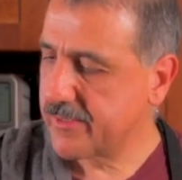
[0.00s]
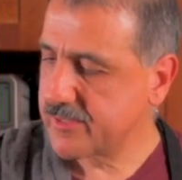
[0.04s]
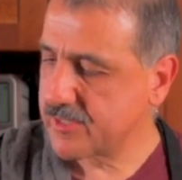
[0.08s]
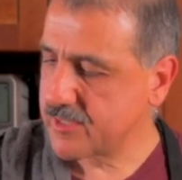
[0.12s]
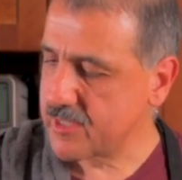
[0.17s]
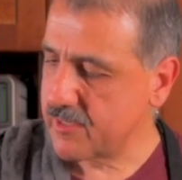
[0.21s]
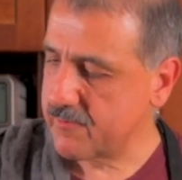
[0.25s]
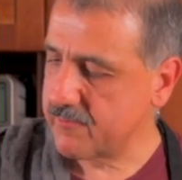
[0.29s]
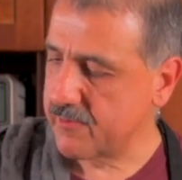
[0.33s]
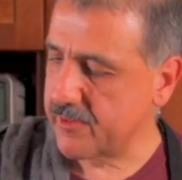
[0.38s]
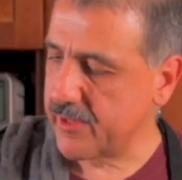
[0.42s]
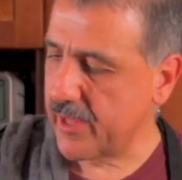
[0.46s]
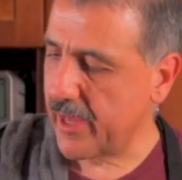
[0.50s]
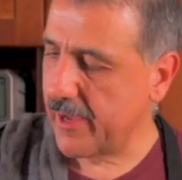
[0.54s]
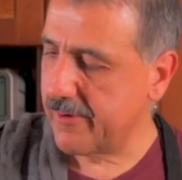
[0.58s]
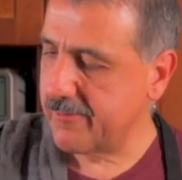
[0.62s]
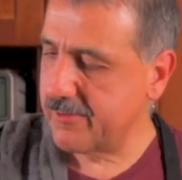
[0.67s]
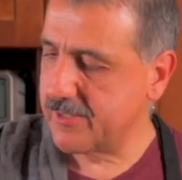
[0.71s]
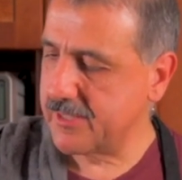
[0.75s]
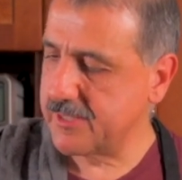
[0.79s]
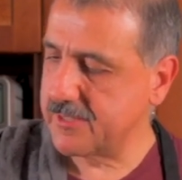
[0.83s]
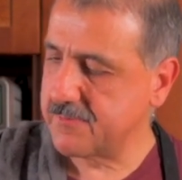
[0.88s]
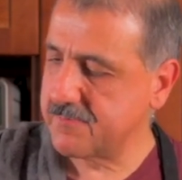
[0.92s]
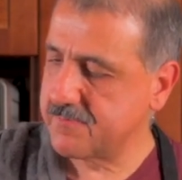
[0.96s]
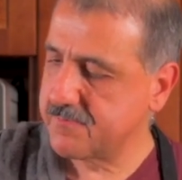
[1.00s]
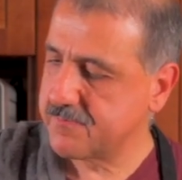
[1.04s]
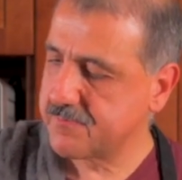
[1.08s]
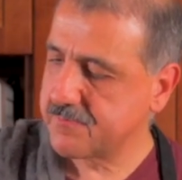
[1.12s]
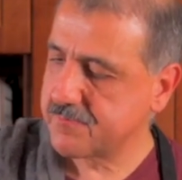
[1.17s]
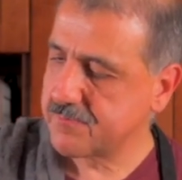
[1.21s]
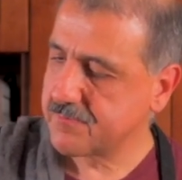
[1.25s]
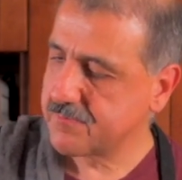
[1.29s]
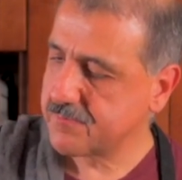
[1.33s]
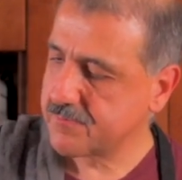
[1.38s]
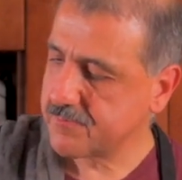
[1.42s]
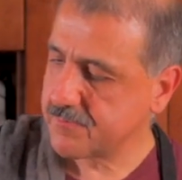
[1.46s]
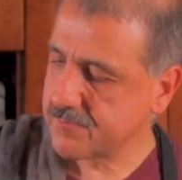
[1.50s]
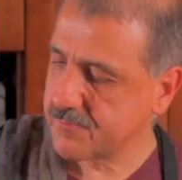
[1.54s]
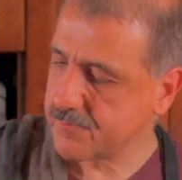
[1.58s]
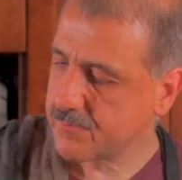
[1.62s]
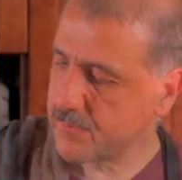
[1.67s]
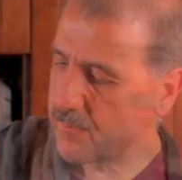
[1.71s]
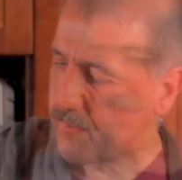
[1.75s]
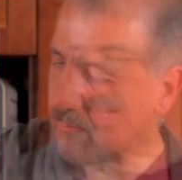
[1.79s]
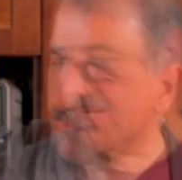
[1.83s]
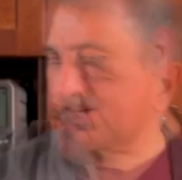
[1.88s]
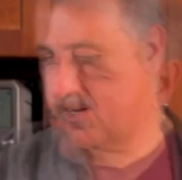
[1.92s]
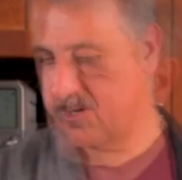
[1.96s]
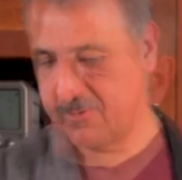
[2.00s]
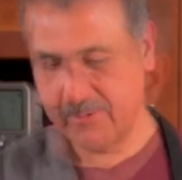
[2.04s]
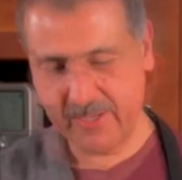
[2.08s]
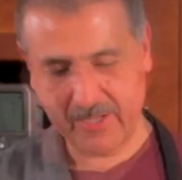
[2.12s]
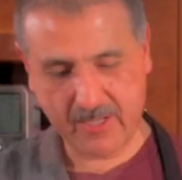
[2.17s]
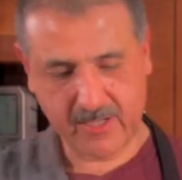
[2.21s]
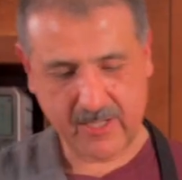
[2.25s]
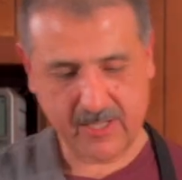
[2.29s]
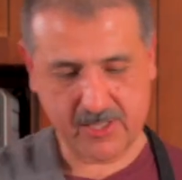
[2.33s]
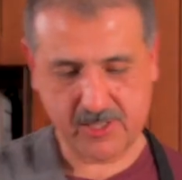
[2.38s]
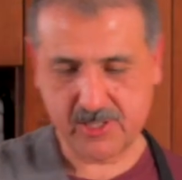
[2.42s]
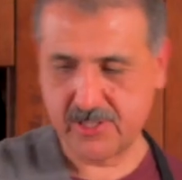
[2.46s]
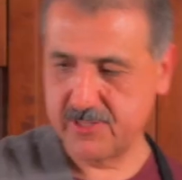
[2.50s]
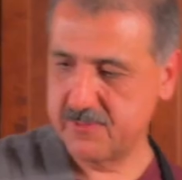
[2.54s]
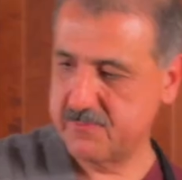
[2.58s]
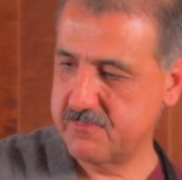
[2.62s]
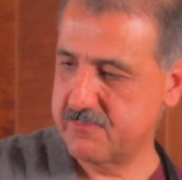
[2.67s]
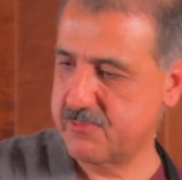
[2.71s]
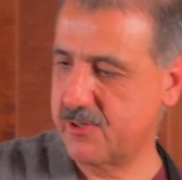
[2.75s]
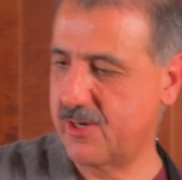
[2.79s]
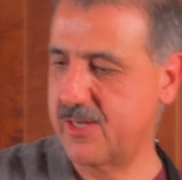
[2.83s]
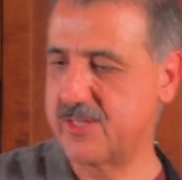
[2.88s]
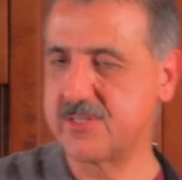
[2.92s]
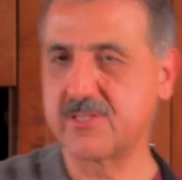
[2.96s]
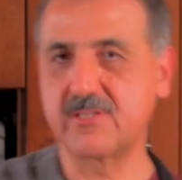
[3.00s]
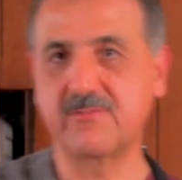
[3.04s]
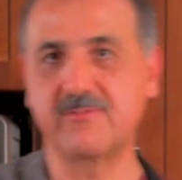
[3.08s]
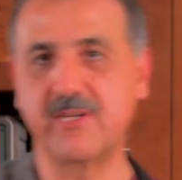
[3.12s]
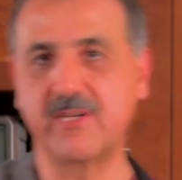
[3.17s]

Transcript: Same with that one. Oh my gosh, prawns are